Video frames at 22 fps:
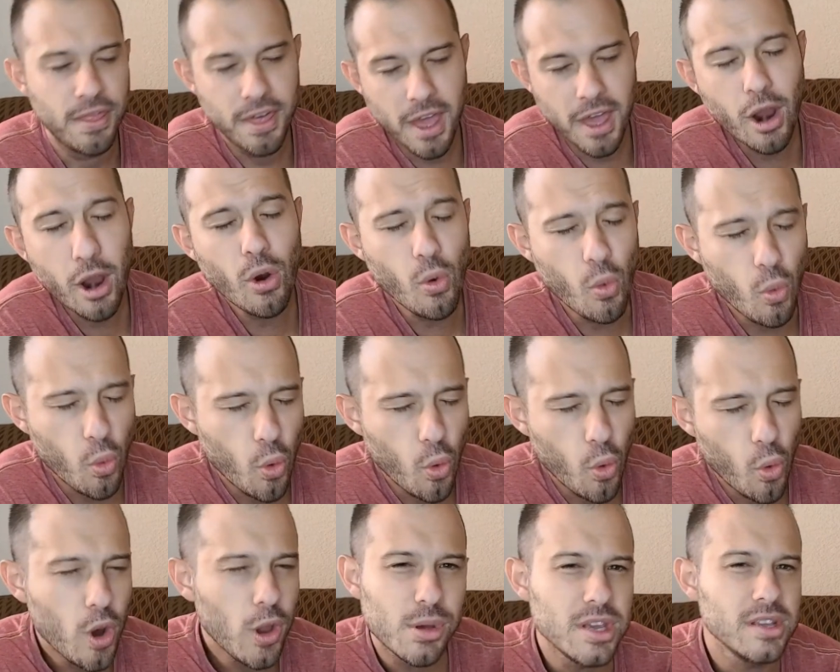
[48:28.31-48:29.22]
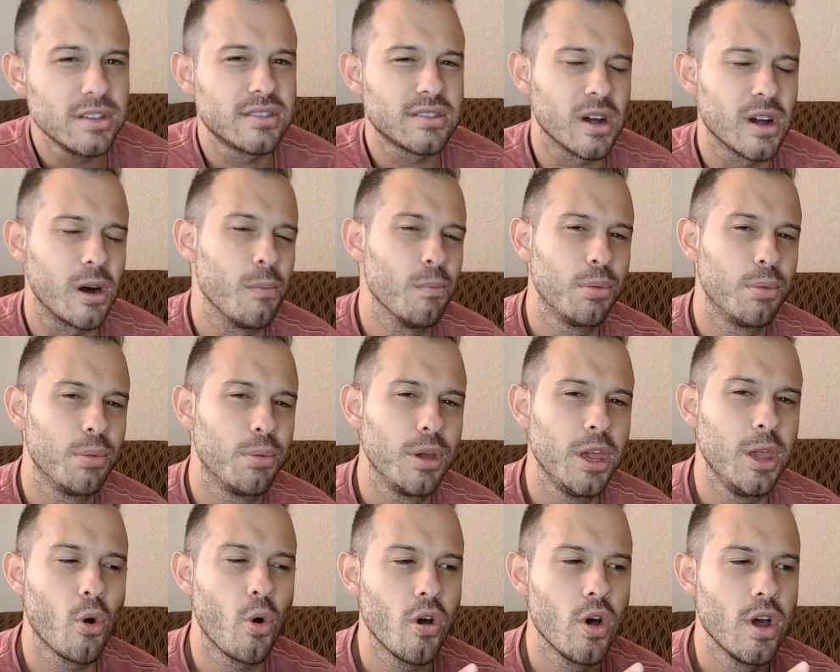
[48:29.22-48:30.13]
there would be some
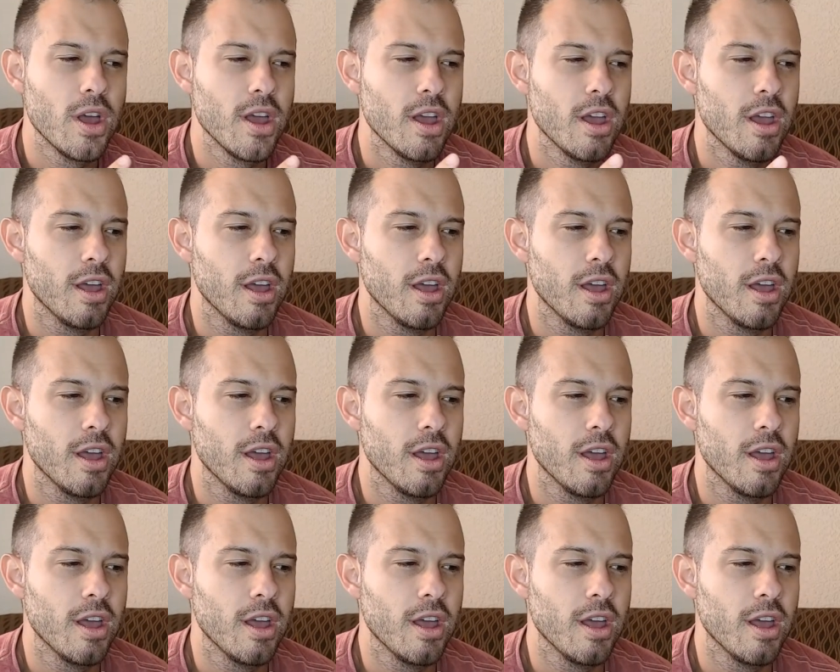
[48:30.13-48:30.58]
people